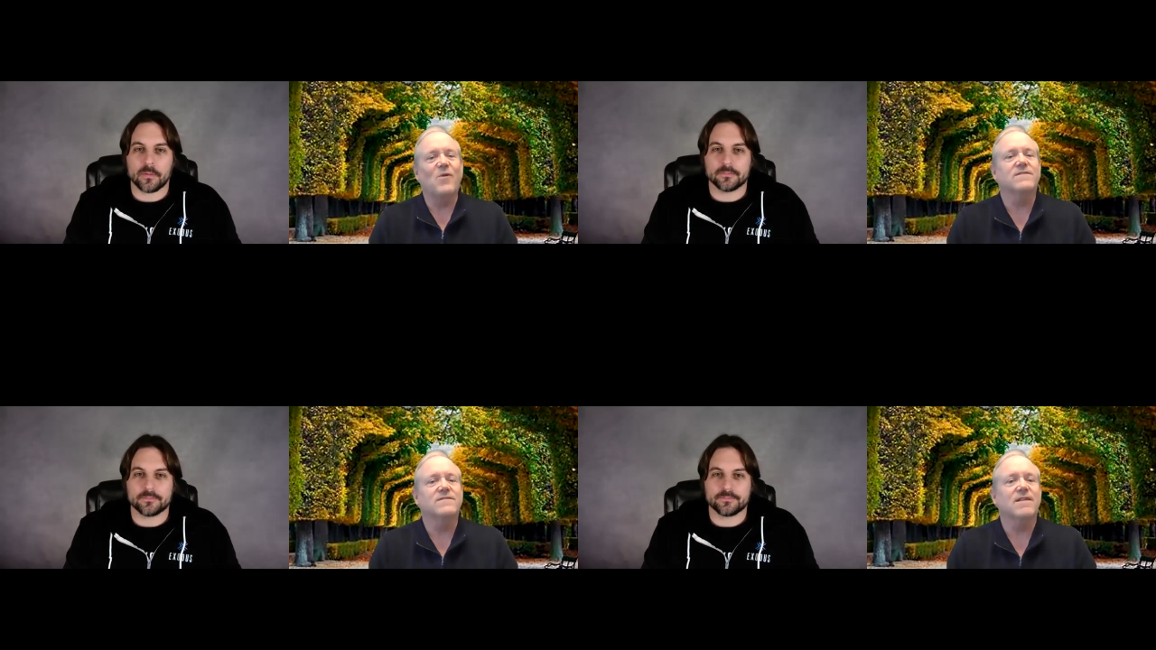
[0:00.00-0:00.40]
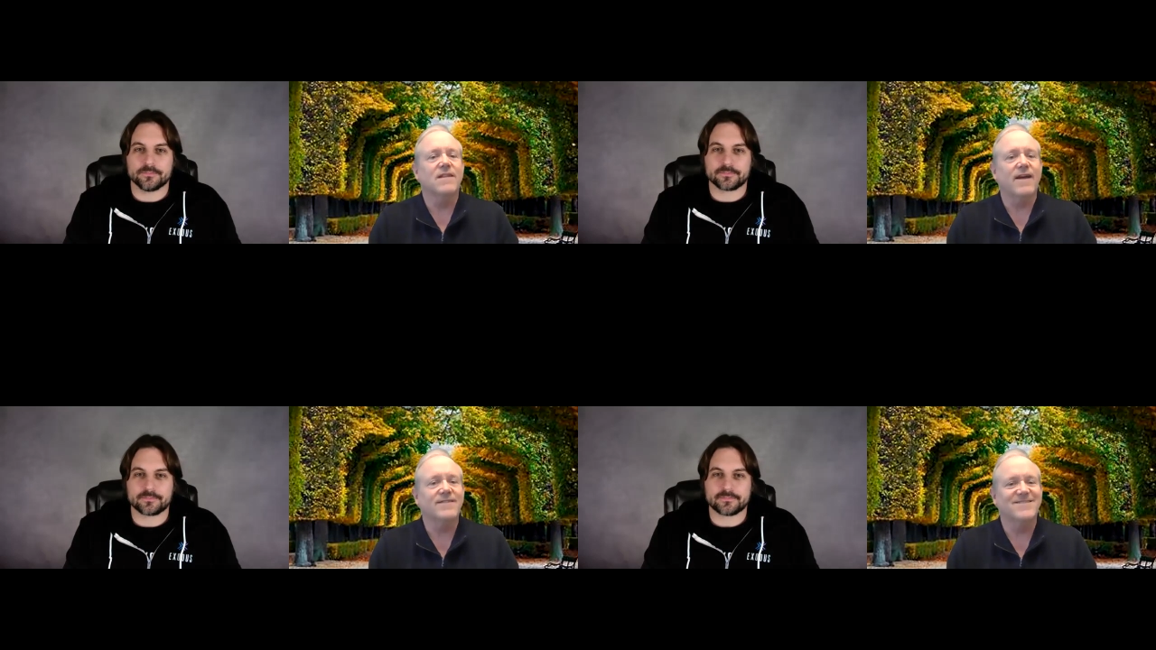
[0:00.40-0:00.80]
Speaker 1: watched the
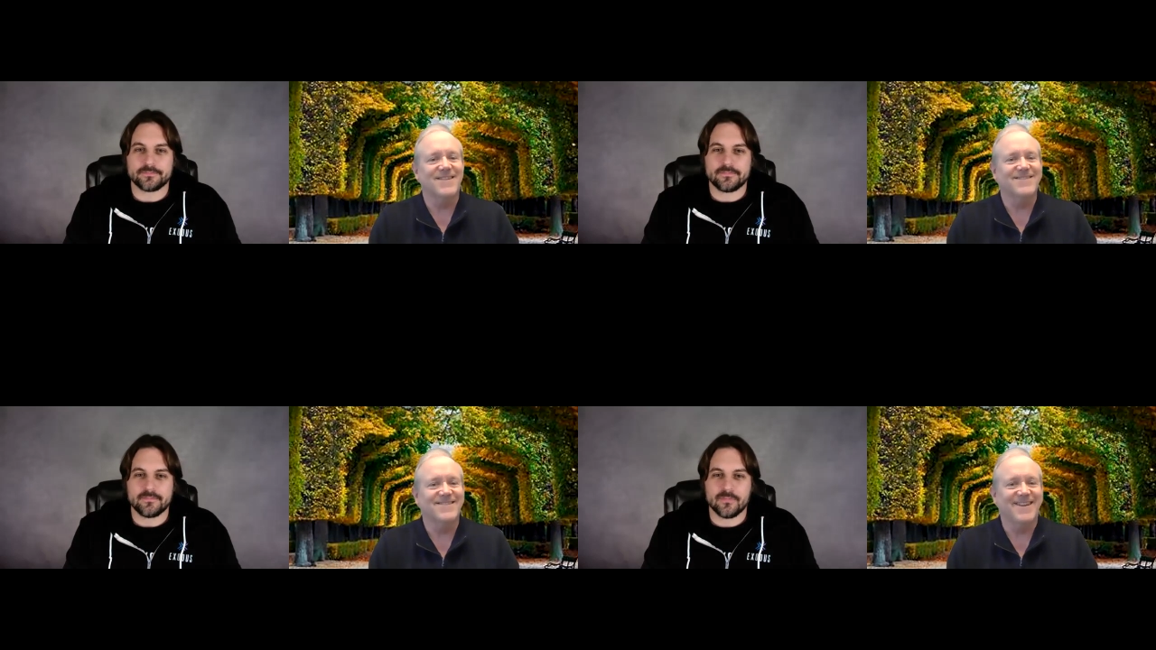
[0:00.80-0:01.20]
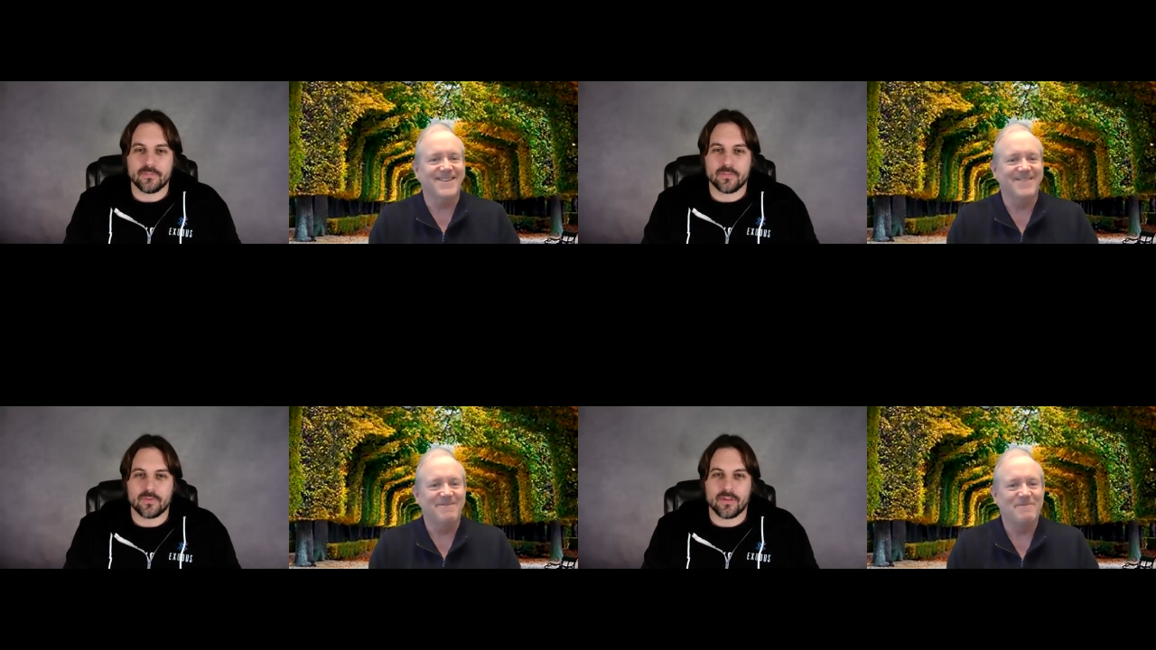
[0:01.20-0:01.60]
last
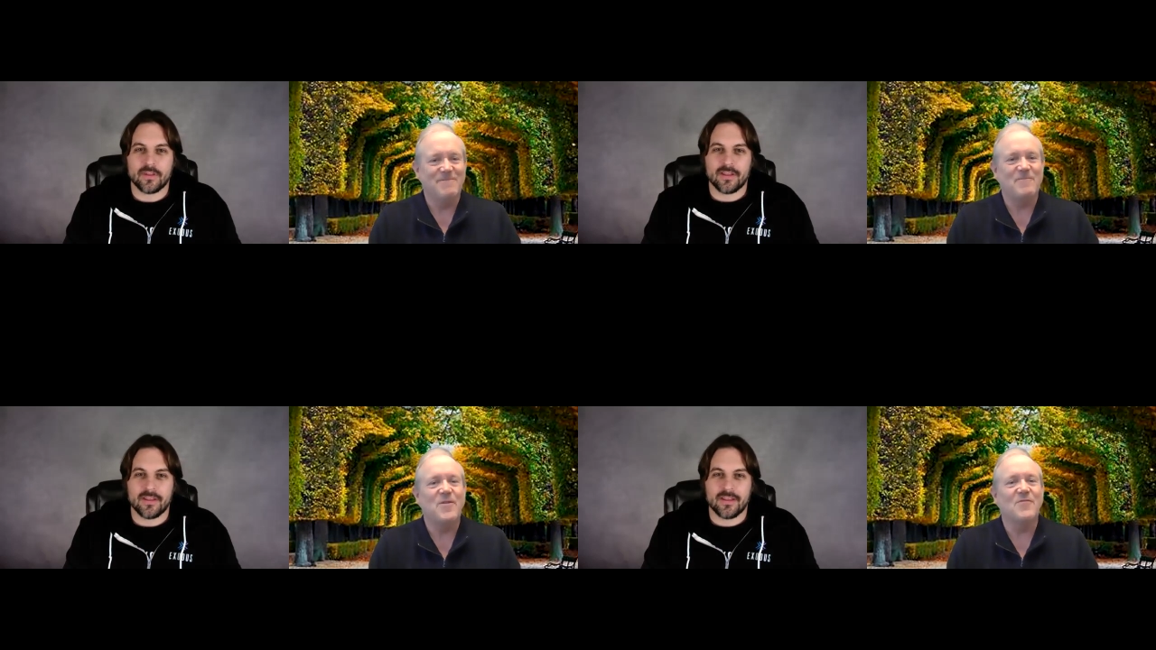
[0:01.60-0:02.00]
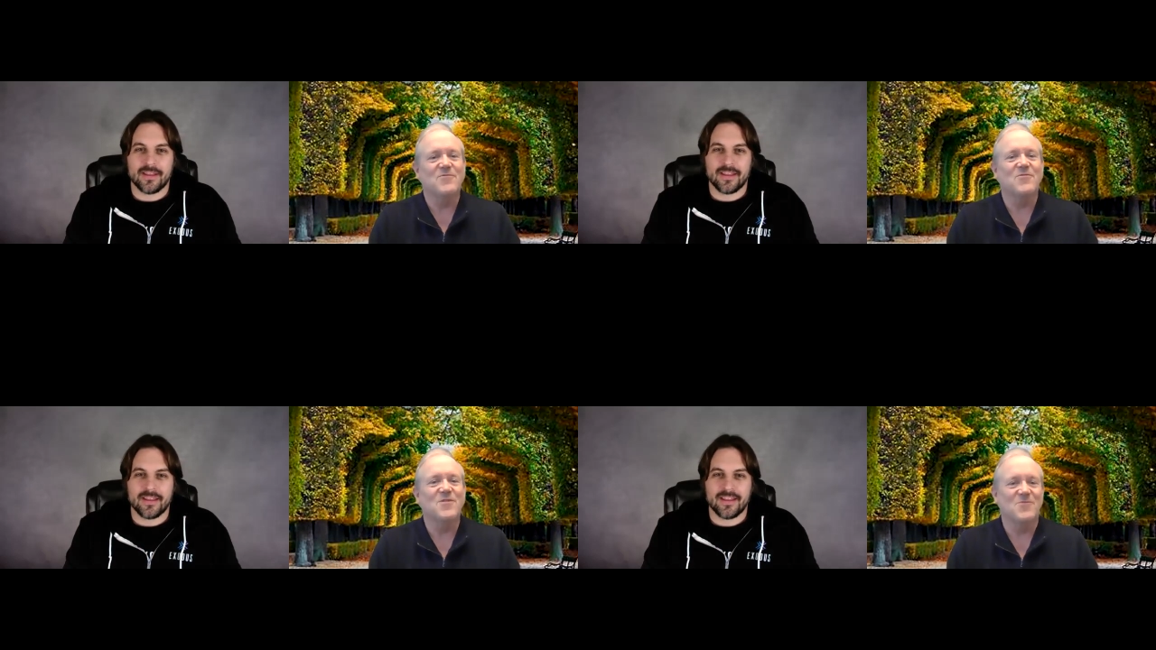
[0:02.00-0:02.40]
sunset of
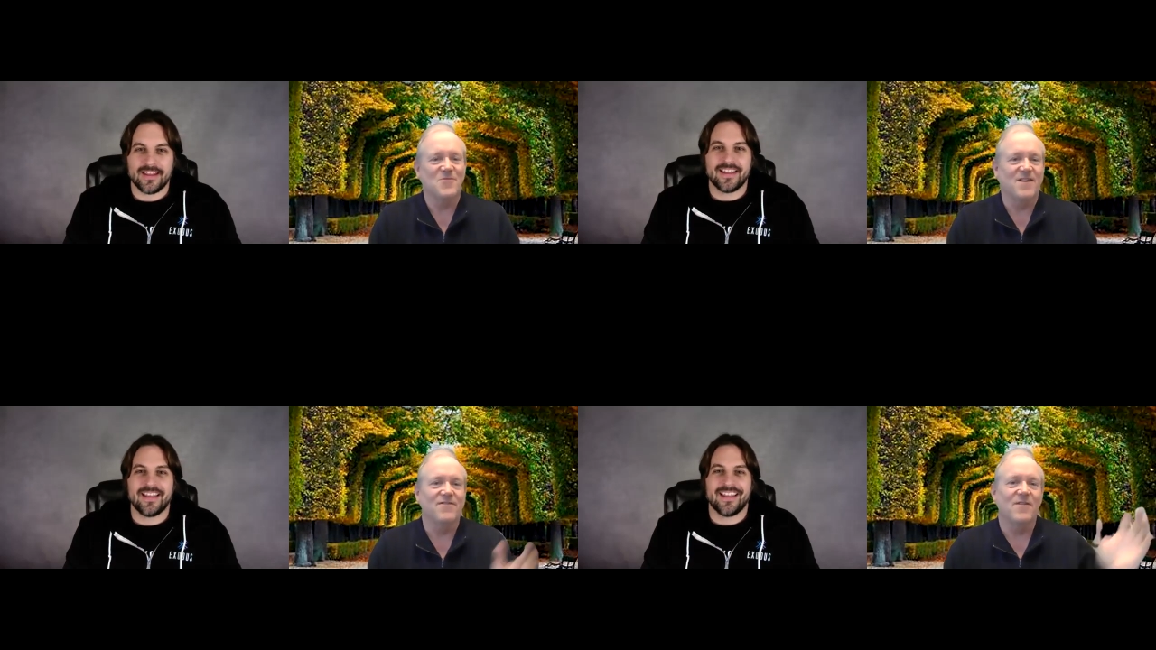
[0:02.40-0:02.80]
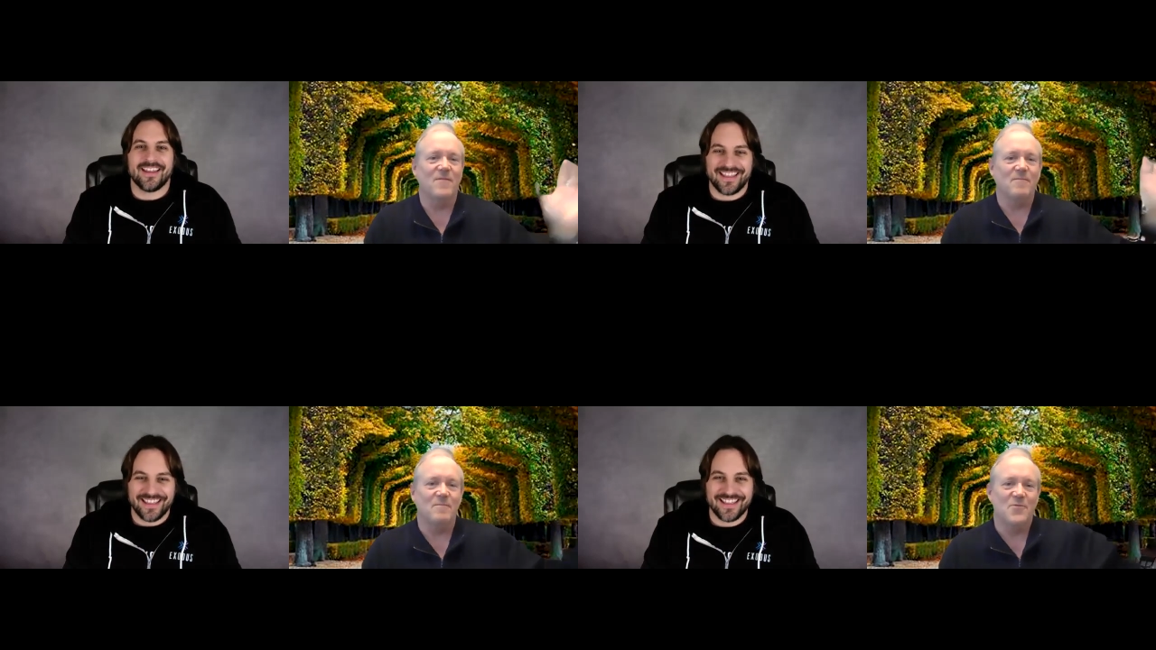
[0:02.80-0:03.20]
2020
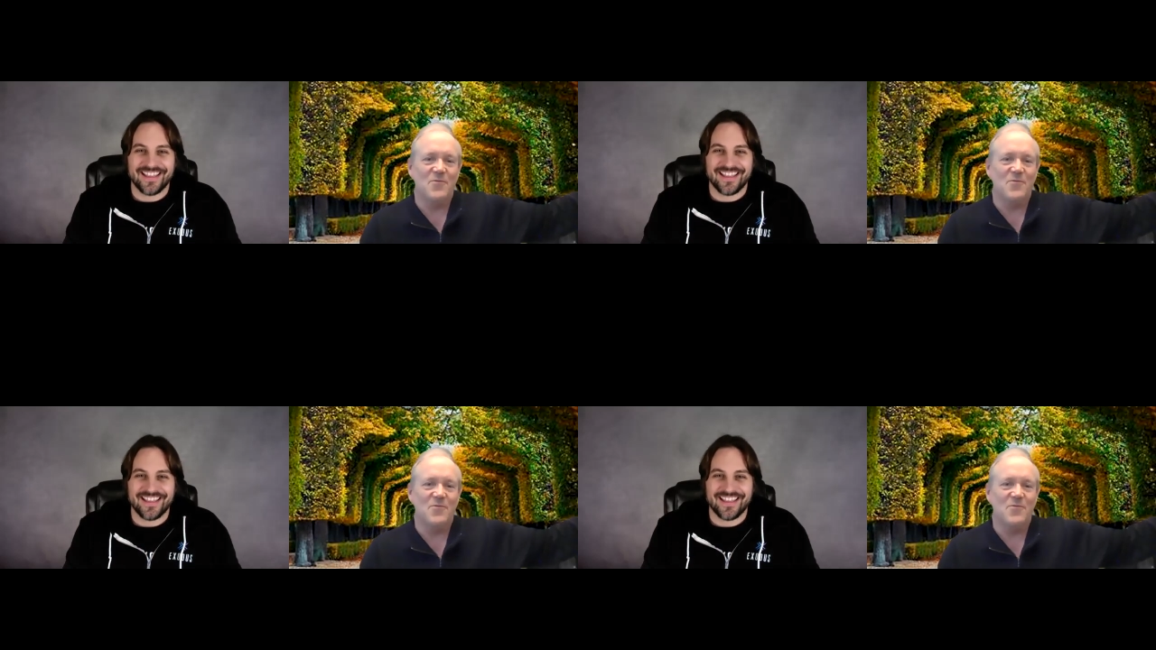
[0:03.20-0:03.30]
from